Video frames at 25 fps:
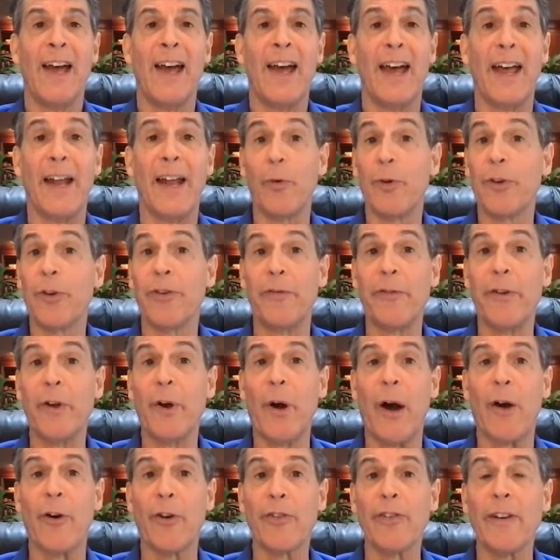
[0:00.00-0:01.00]
And it was a few
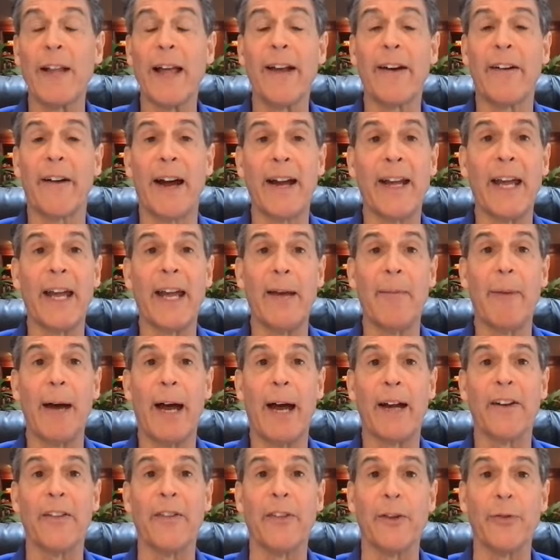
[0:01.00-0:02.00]
hours later, I came
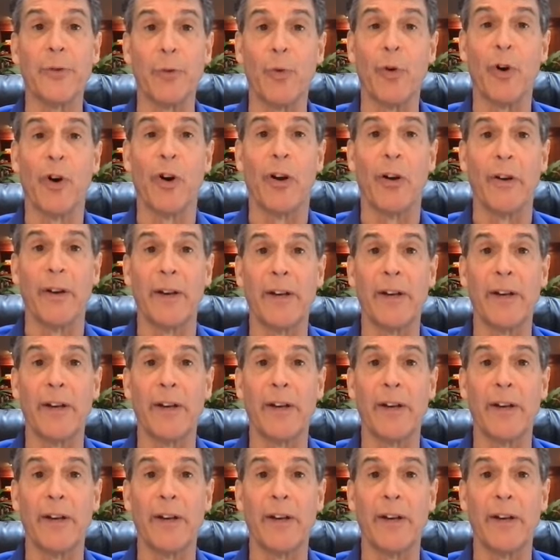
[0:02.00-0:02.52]
back to this world.